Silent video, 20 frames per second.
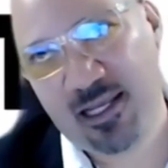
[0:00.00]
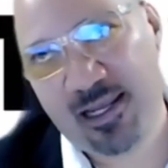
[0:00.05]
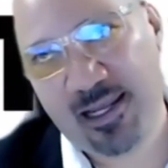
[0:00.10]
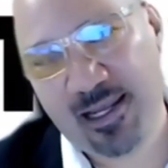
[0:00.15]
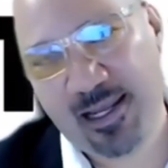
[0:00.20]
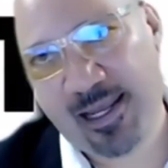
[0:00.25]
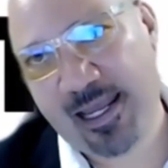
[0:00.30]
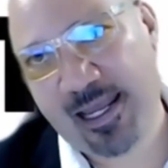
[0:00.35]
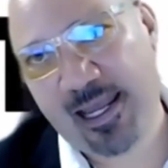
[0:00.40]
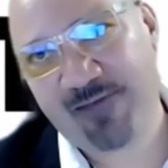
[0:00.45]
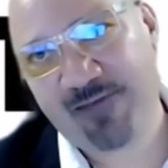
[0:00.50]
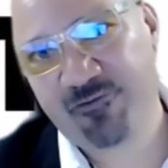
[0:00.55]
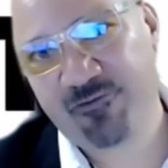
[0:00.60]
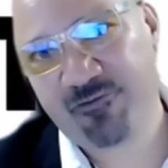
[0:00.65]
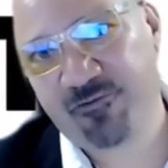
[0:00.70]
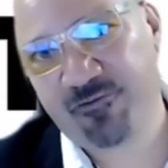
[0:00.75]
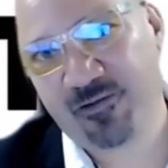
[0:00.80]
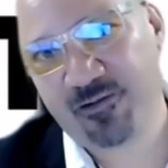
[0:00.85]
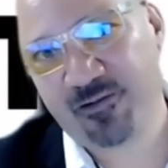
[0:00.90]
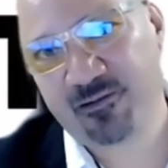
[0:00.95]
ever
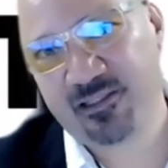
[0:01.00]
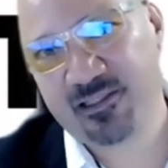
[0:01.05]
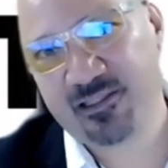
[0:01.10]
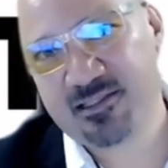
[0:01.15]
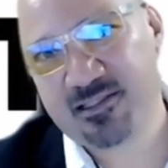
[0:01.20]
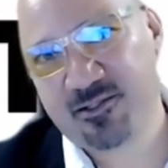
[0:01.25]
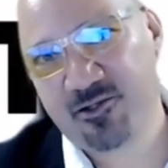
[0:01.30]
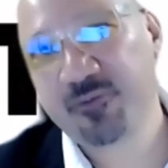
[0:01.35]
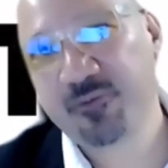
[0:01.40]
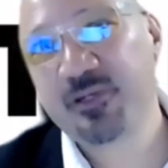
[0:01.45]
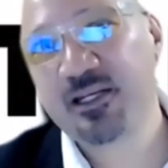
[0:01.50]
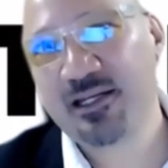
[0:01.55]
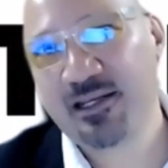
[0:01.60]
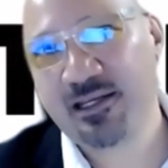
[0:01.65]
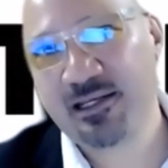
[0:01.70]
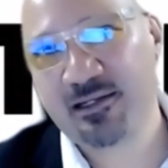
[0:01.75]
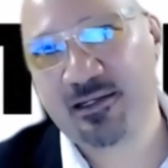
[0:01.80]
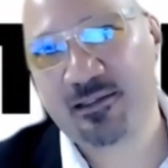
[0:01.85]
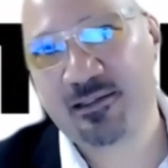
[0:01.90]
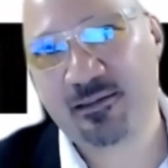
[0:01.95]
felt
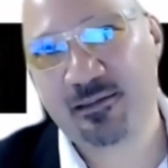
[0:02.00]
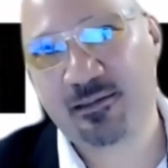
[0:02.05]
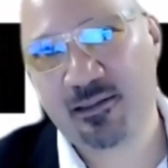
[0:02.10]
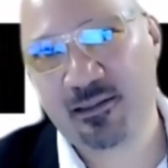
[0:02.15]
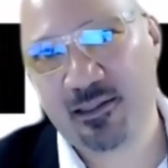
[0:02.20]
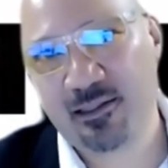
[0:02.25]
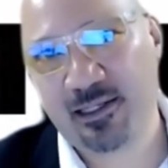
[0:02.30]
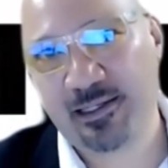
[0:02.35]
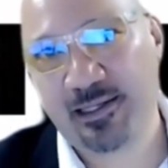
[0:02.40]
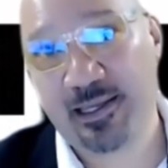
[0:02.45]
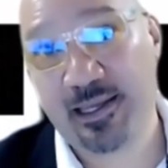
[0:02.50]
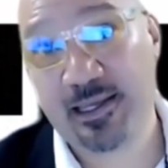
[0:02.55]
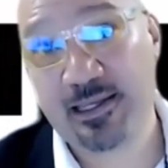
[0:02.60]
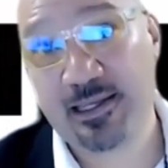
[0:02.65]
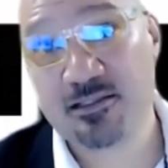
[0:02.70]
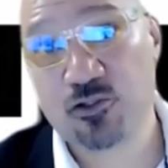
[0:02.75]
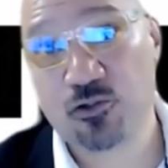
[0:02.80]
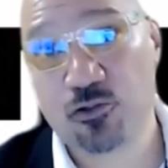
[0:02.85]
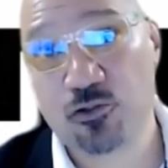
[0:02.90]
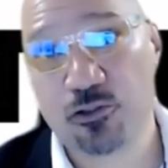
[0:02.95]
discriminated
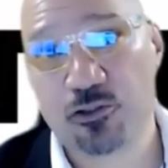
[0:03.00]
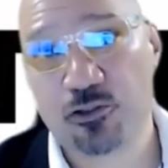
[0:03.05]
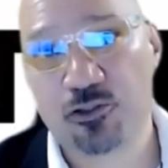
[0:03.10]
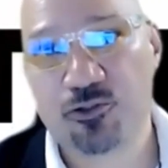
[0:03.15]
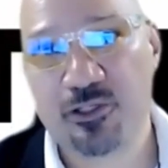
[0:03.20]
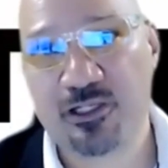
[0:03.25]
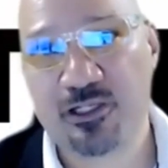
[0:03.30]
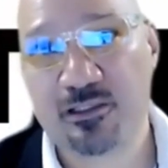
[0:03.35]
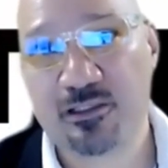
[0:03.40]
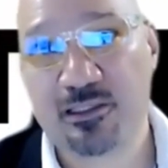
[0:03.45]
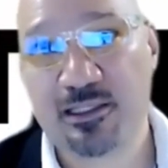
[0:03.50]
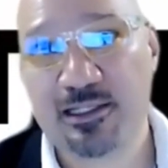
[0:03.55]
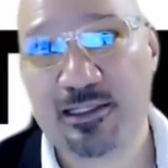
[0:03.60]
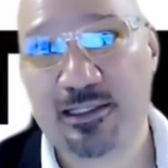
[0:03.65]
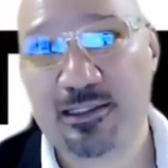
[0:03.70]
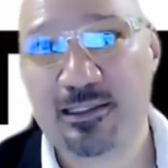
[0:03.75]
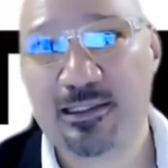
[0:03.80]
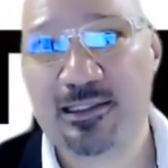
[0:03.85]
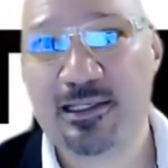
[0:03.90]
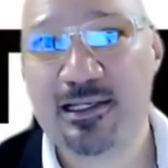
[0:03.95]
against or treated like
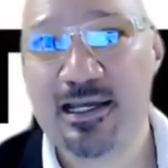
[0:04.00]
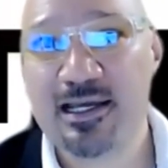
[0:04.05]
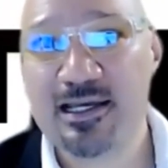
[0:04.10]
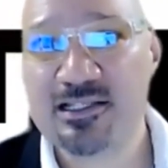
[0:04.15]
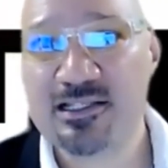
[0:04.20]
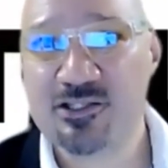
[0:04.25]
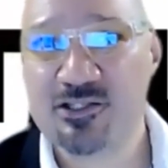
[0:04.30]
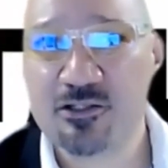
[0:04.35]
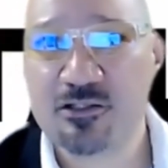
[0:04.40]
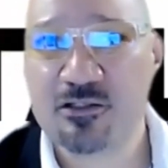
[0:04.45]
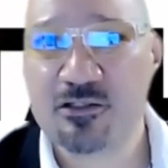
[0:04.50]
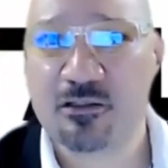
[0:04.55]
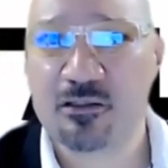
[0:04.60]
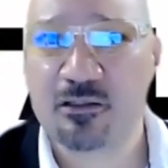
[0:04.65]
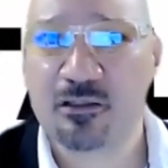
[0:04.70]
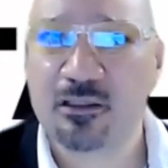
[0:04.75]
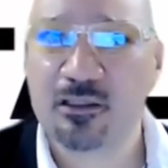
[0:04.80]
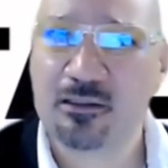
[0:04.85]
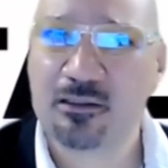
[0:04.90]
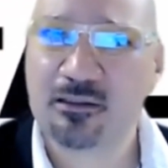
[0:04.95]
lesser
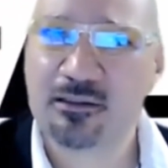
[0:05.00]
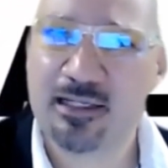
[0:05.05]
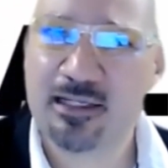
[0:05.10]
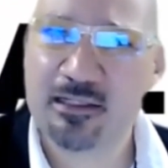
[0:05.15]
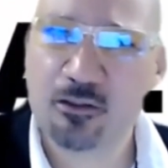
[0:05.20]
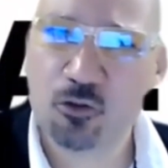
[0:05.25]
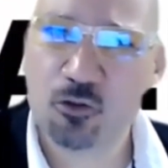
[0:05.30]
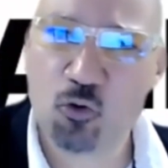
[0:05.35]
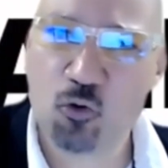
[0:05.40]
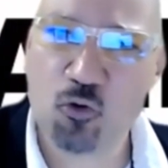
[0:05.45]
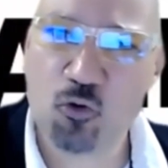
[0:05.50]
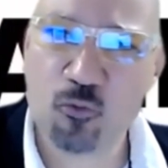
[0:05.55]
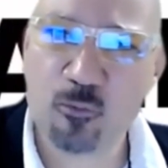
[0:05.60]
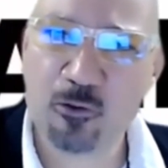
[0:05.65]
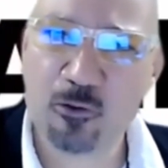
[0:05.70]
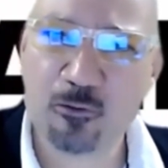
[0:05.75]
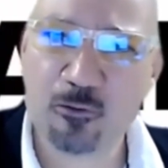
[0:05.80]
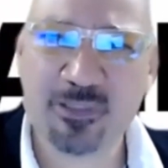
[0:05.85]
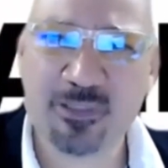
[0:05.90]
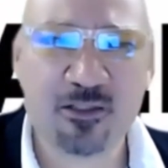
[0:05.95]
than normal
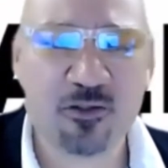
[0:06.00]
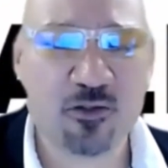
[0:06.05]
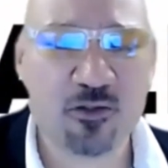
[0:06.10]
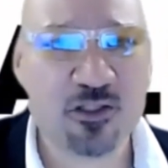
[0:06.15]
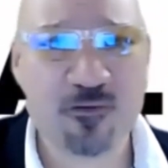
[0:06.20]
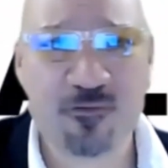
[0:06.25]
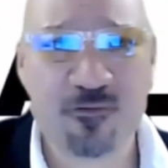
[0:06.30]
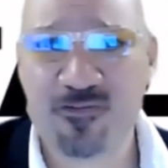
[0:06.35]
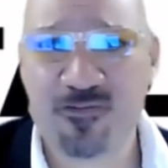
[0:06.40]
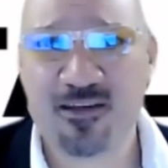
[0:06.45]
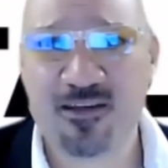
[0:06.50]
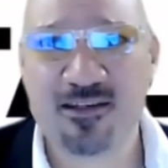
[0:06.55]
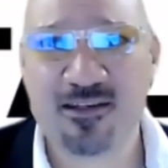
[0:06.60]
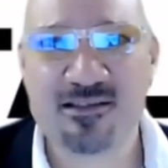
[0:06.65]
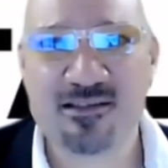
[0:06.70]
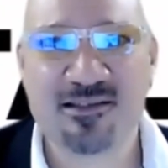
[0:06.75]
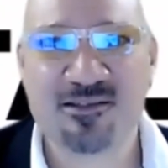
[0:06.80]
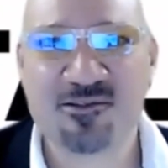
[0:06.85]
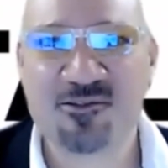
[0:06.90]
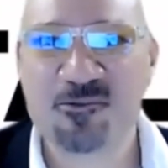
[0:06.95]
because of things
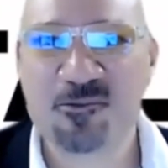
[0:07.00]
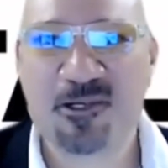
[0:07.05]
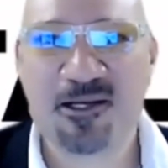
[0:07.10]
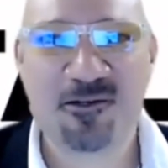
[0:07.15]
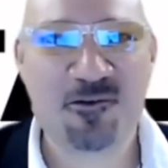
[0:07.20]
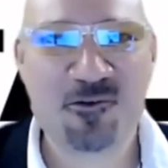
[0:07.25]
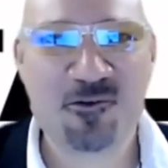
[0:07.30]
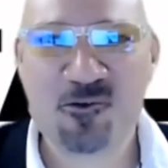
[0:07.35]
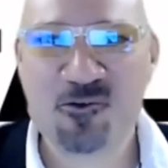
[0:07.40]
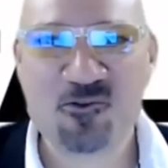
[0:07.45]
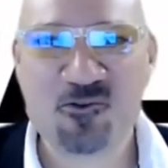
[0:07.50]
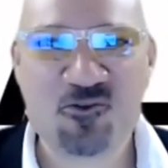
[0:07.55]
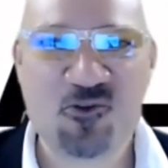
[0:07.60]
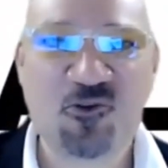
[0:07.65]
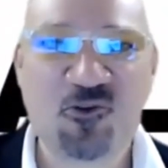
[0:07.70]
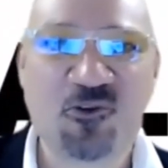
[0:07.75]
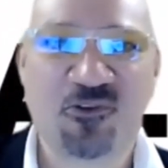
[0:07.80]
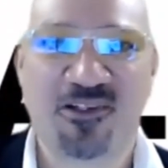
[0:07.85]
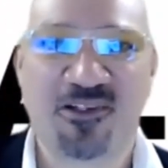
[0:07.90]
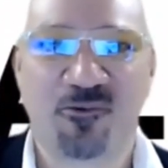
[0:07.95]
that you cannot
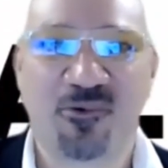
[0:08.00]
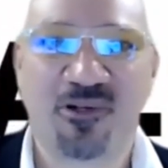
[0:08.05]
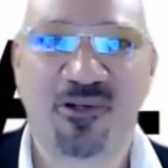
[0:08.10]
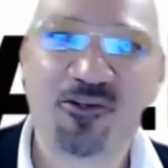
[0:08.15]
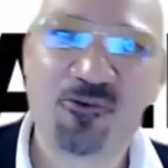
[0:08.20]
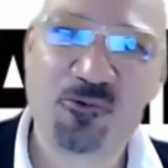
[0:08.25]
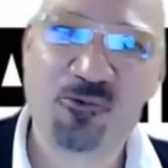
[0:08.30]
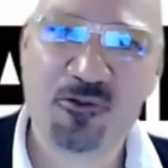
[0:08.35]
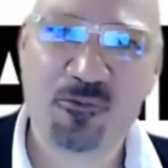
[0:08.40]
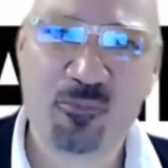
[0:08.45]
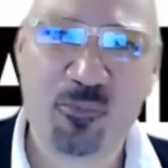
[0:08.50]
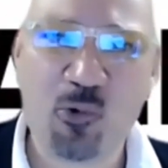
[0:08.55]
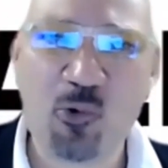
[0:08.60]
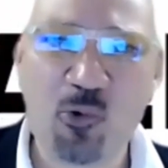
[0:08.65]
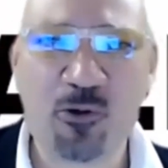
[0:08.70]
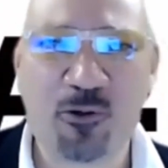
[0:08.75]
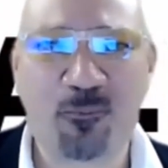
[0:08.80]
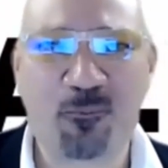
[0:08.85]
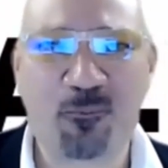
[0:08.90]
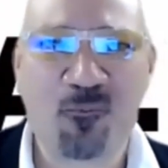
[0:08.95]
control, the way you were
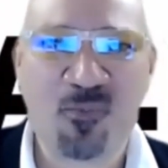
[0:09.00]
born.